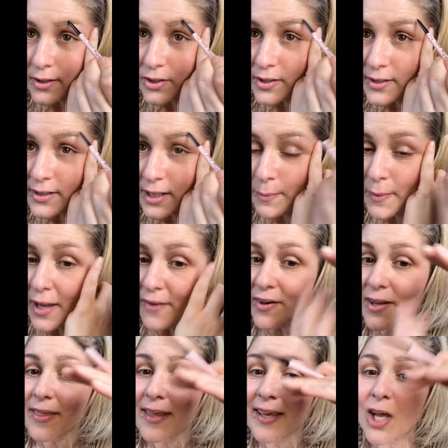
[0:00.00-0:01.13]
just keep
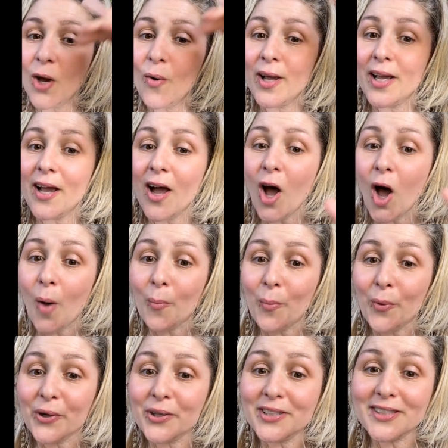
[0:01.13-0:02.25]
everything going
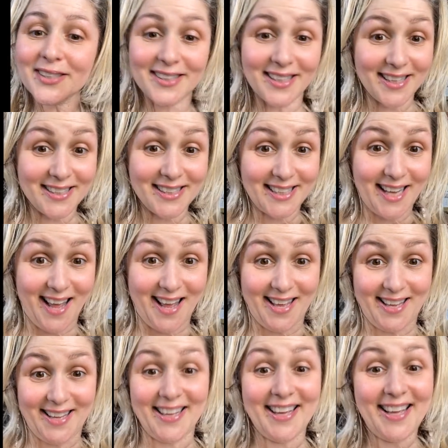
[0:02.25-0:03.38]
upward to the sky.
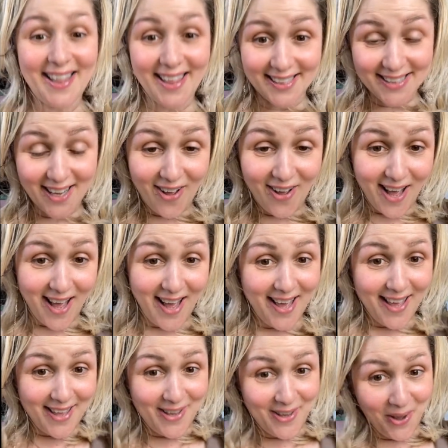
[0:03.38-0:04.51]
That's how
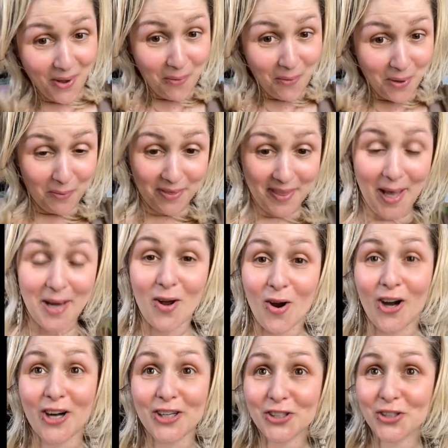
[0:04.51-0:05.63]
high we want that
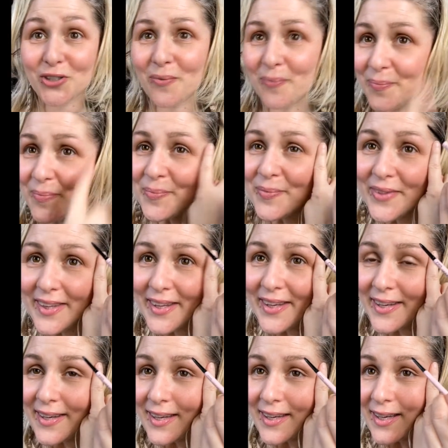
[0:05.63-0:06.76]
arch.
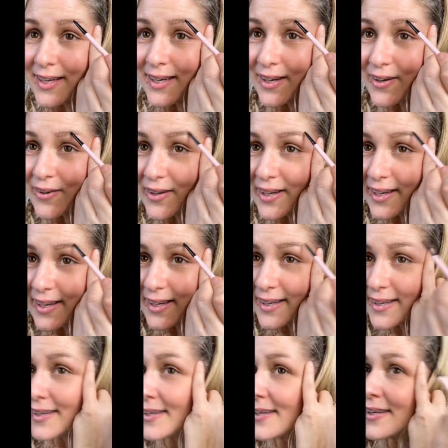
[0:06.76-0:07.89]
Okay.
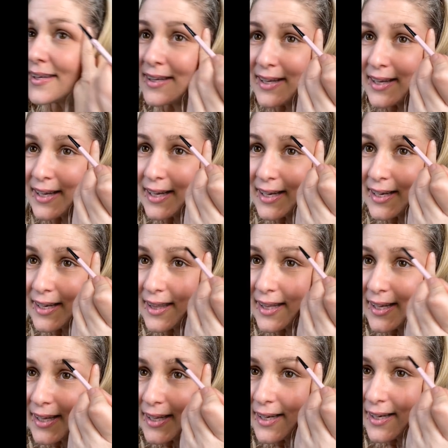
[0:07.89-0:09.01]
And
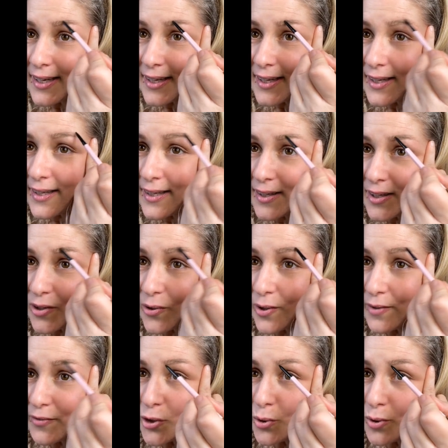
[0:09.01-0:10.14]
then you have
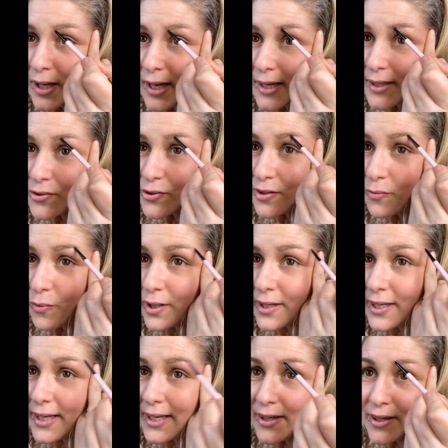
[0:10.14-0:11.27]
two lines. You have one
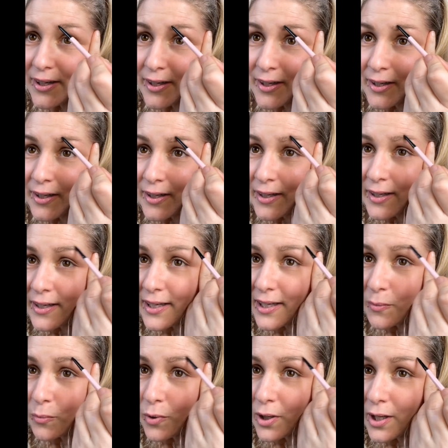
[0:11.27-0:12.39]
here
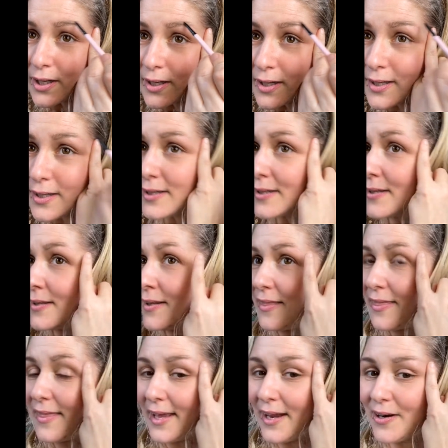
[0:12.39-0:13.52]
and one
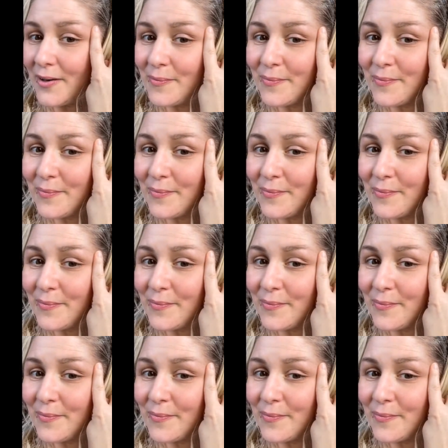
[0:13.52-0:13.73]
there.